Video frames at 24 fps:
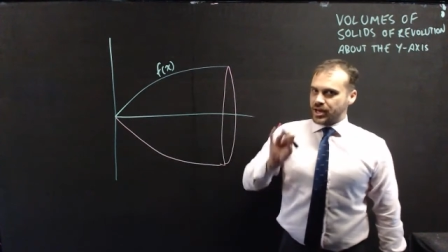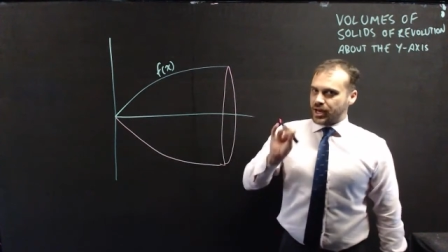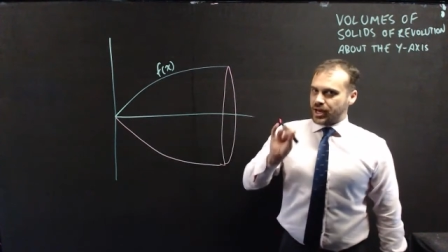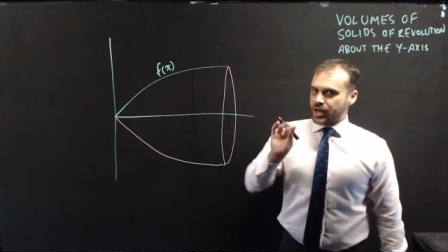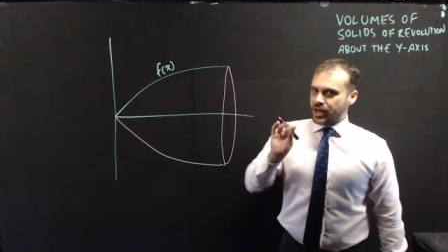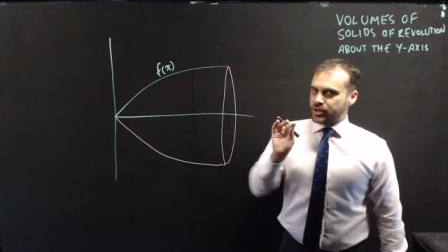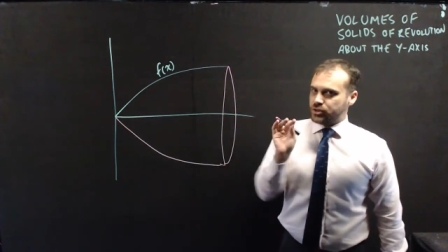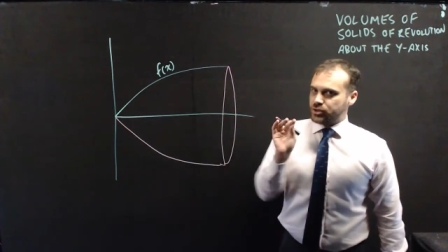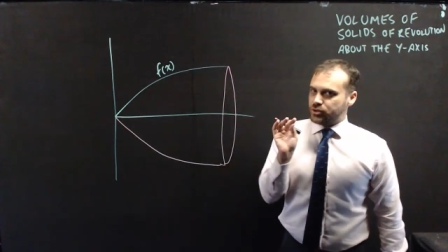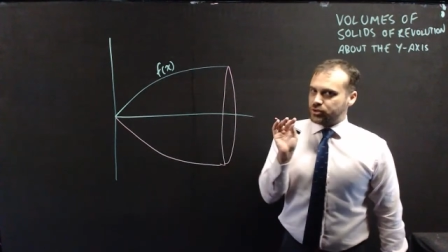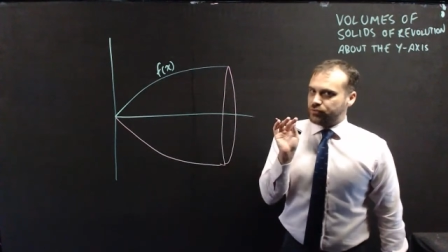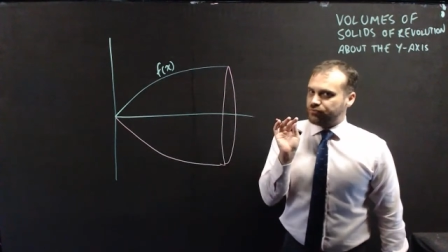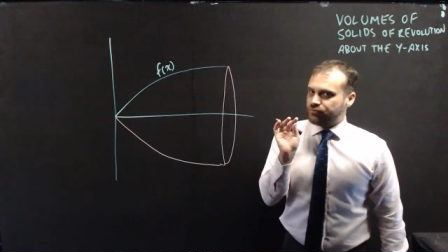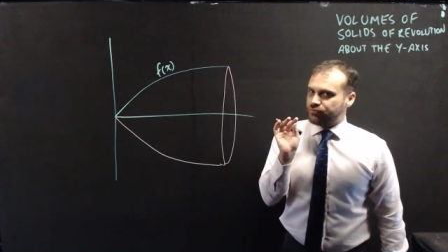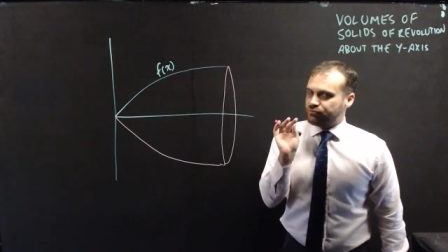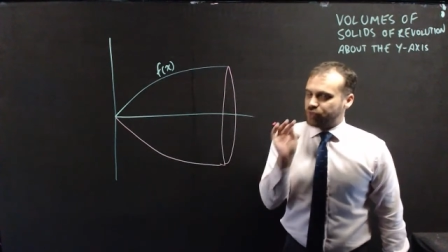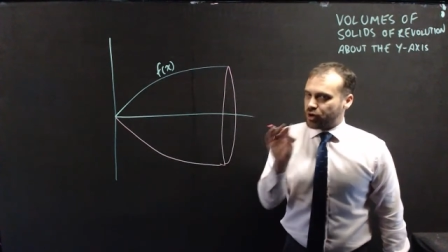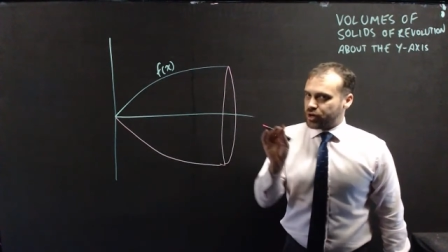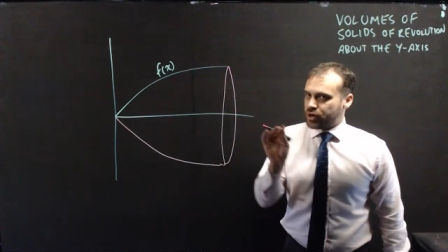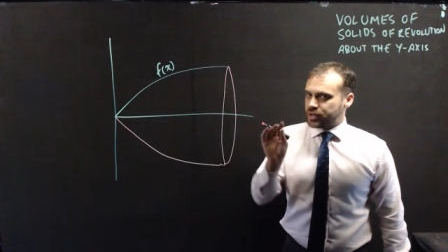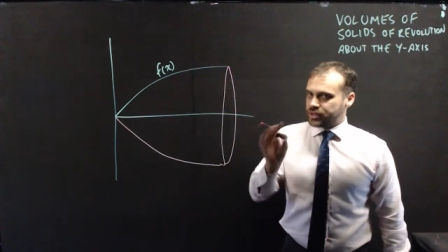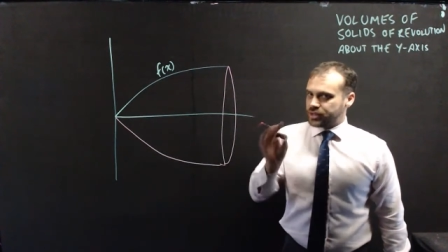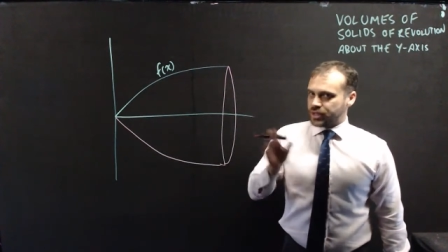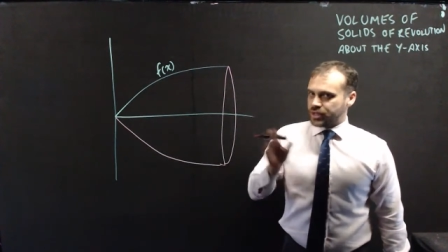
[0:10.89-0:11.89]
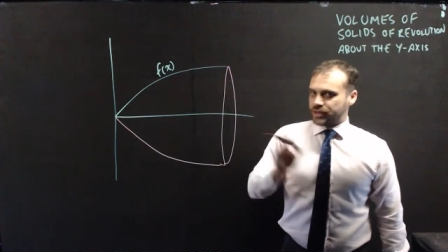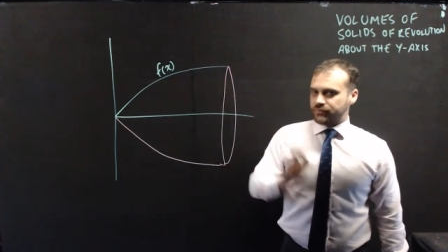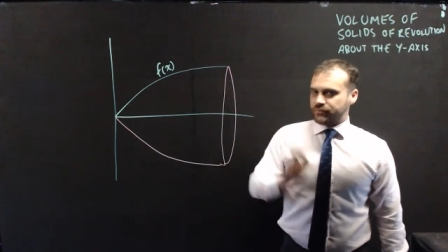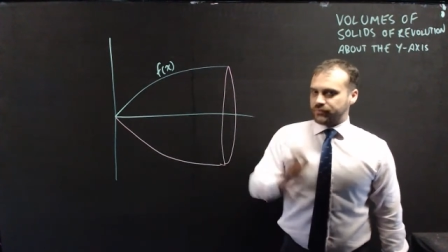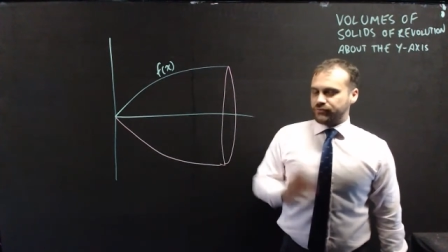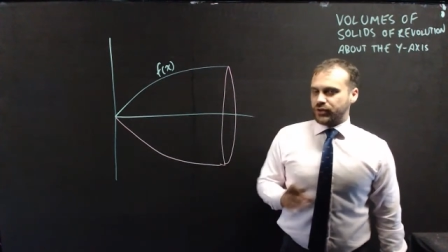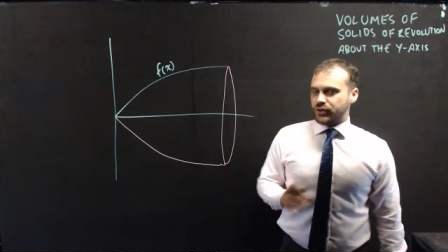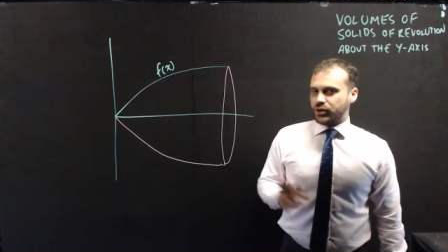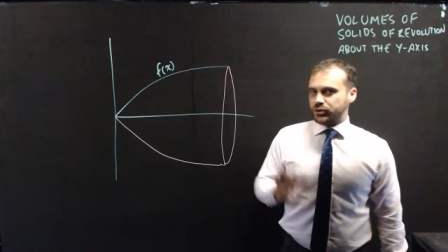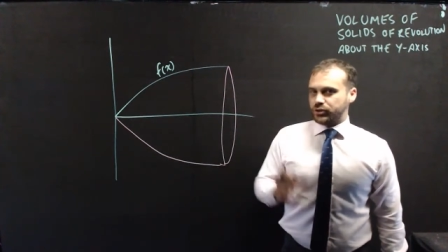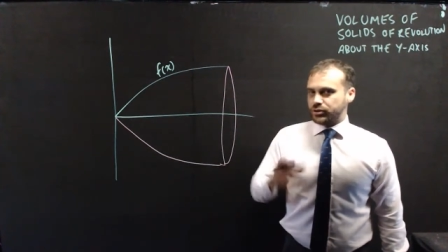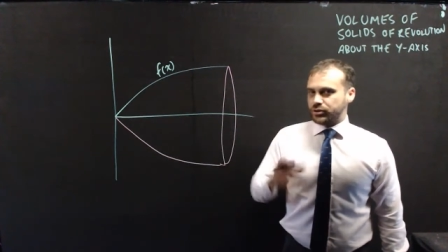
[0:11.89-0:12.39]
and you find that
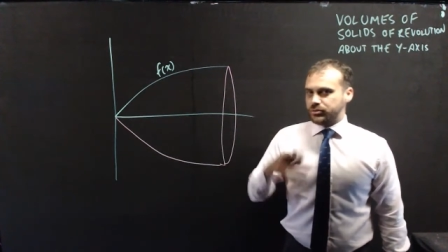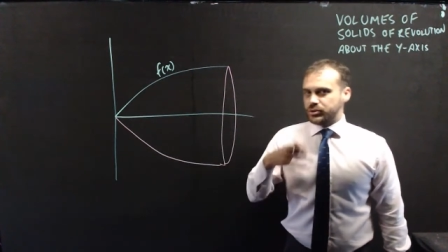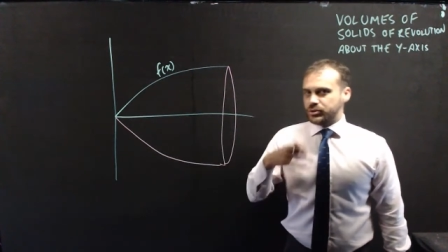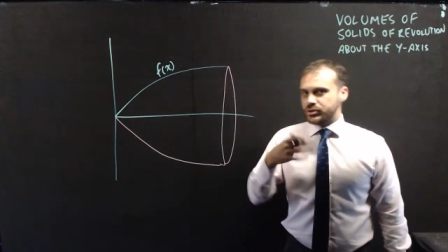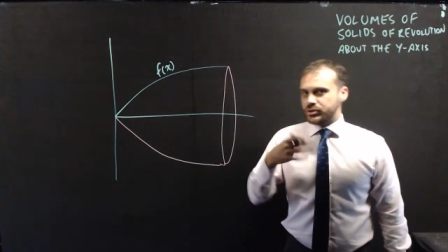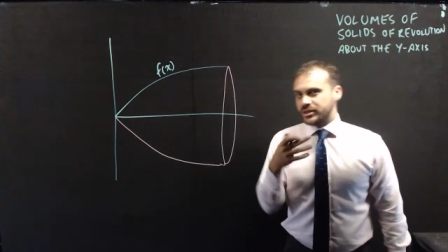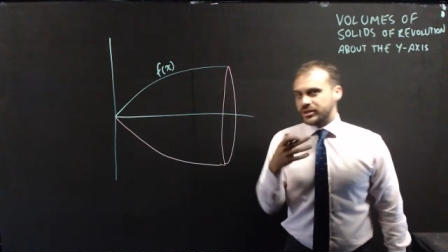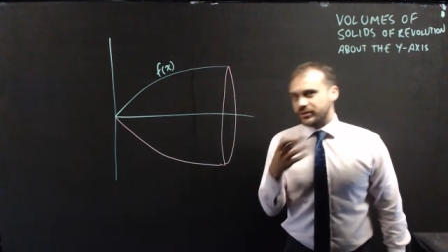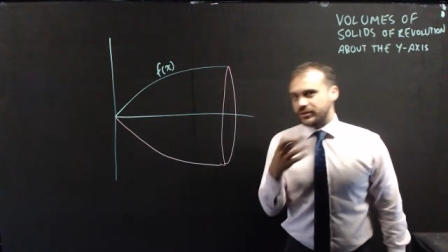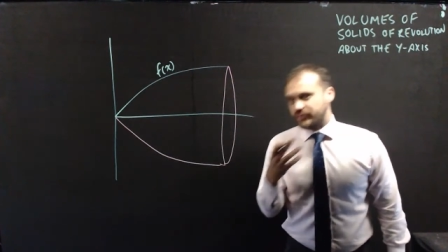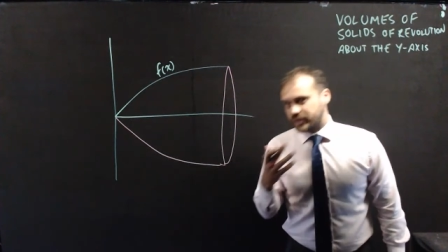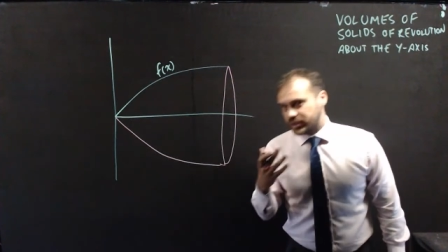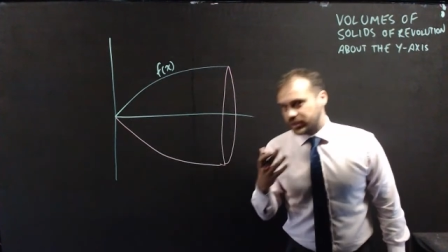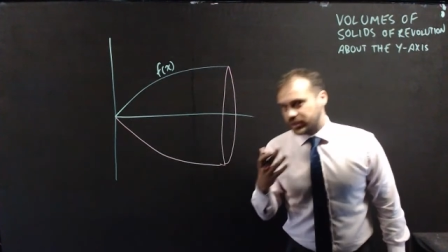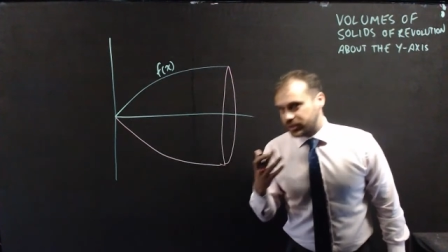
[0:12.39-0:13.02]
volume using the